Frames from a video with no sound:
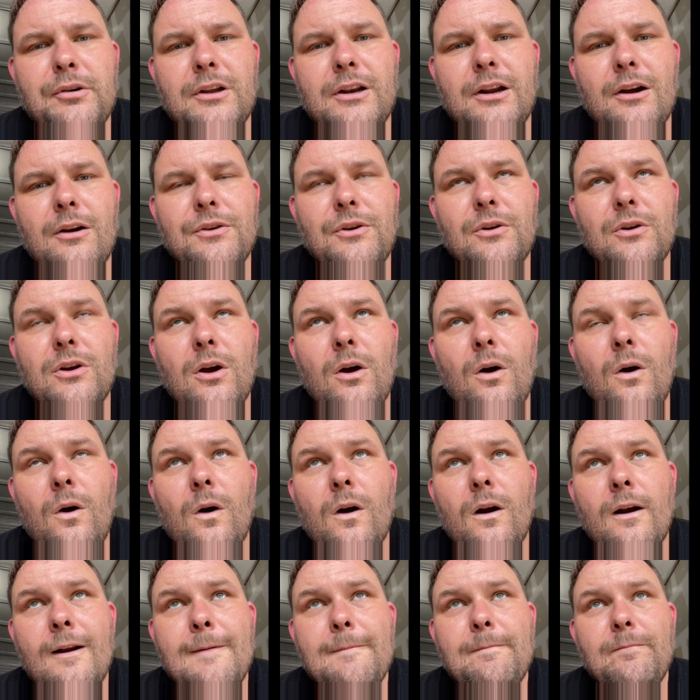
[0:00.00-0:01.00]
on your
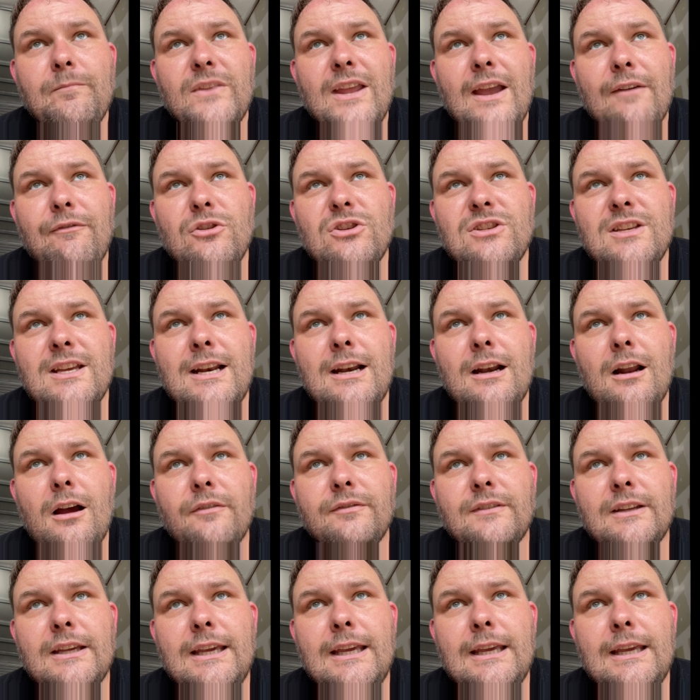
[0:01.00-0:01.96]
car, if you send it off to